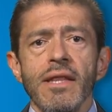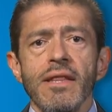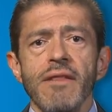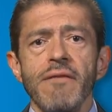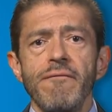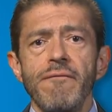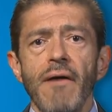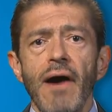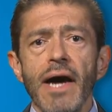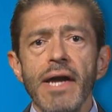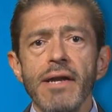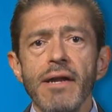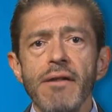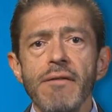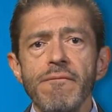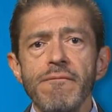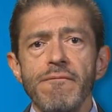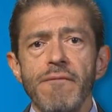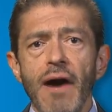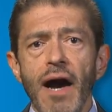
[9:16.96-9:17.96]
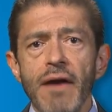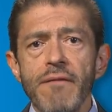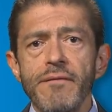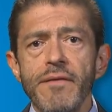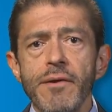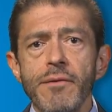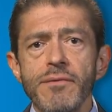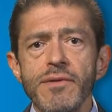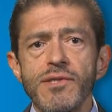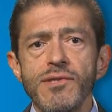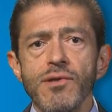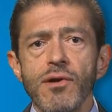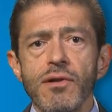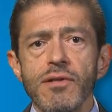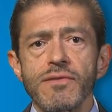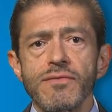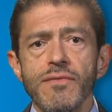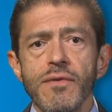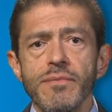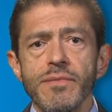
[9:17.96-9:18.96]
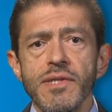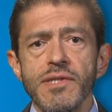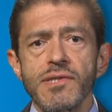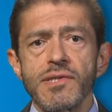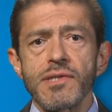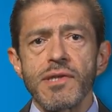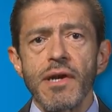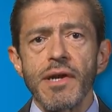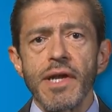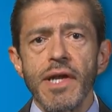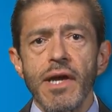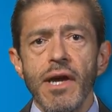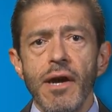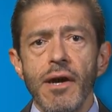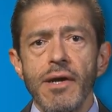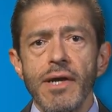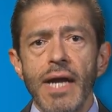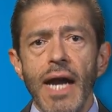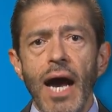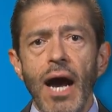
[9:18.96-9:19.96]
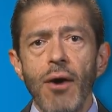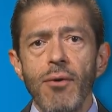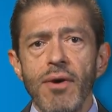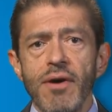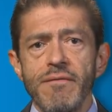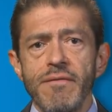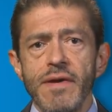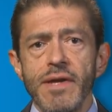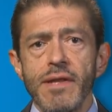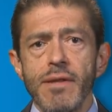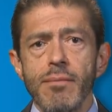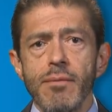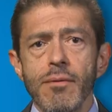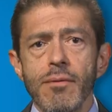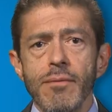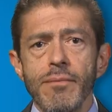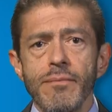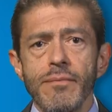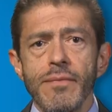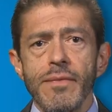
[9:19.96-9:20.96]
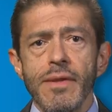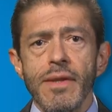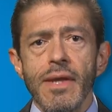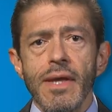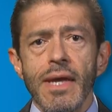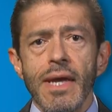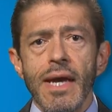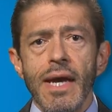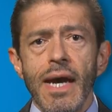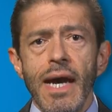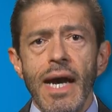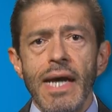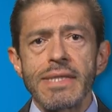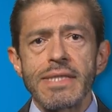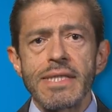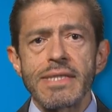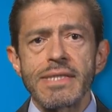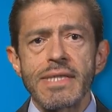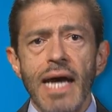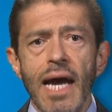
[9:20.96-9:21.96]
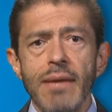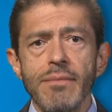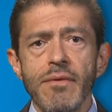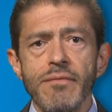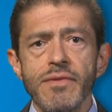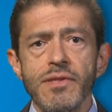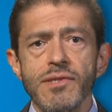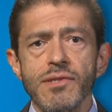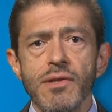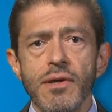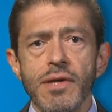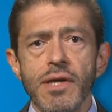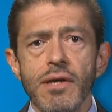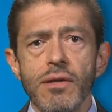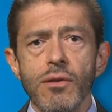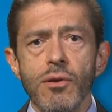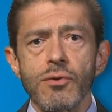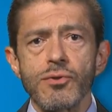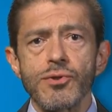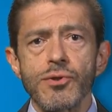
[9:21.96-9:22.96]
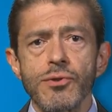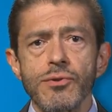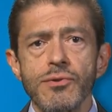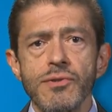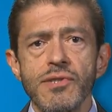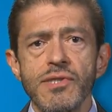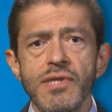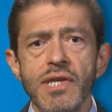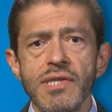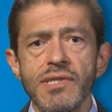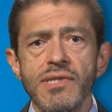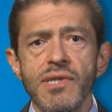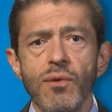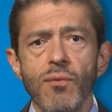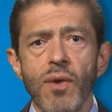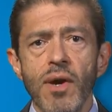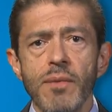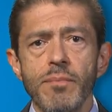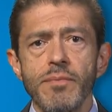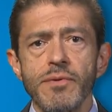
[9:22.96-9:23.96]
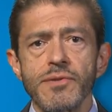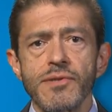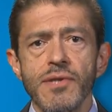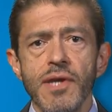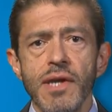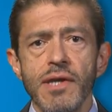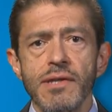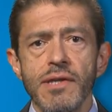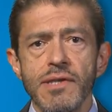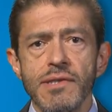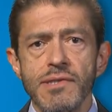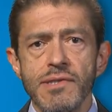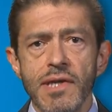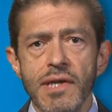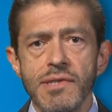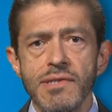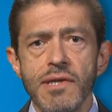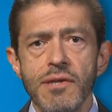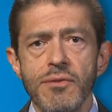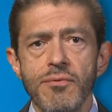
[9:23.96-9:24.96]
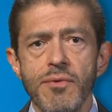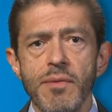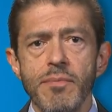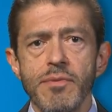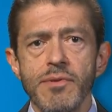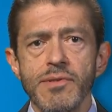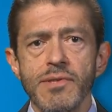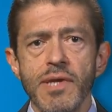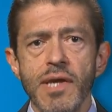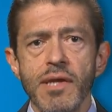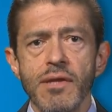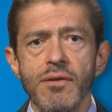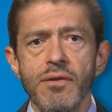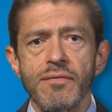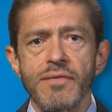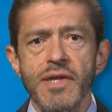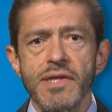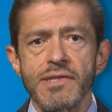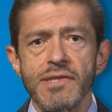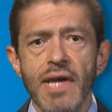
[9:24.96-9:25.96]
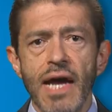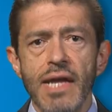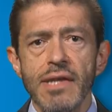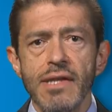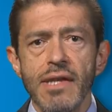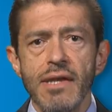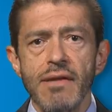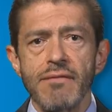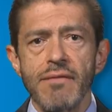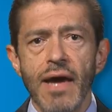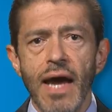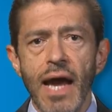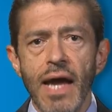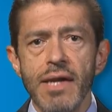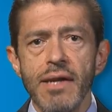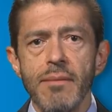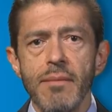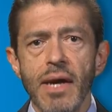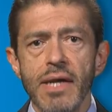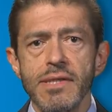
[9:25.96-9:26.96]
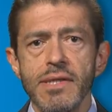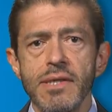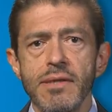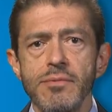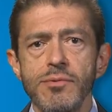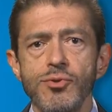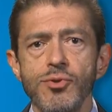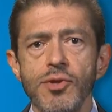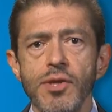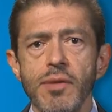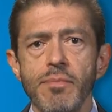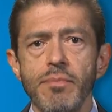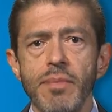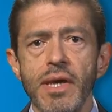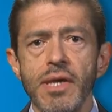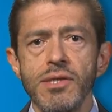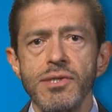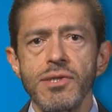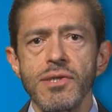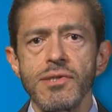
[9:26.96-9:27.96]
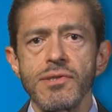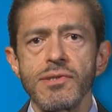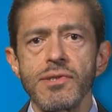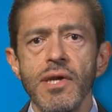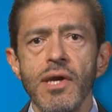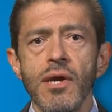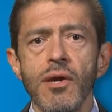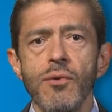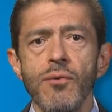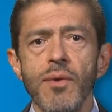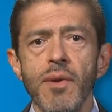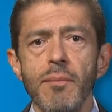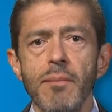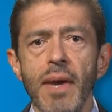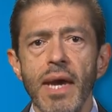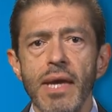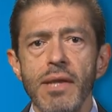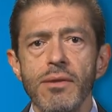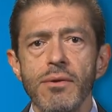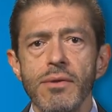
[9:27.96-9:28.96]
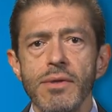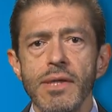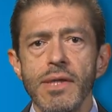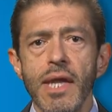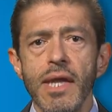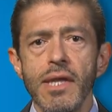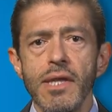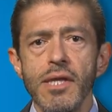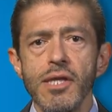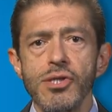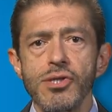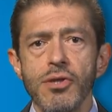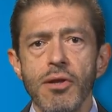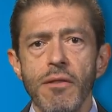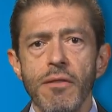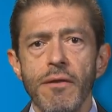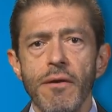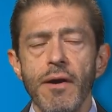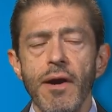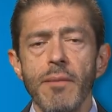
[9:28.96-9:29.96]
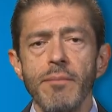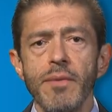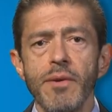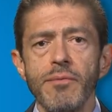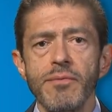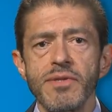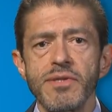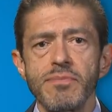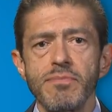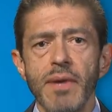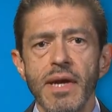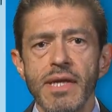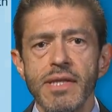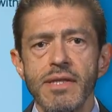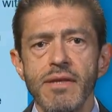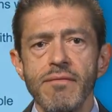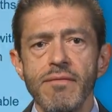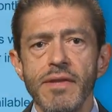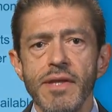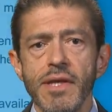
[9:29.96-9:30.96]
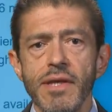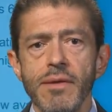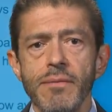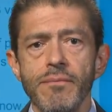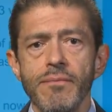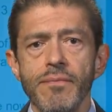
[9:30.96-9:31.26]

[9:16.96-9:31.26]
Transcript: The final five-year results from the study are now available. At the time of the study closure, 61% and 63% of dasatinib and imatinib treated patients remained on the initial therapy respectively.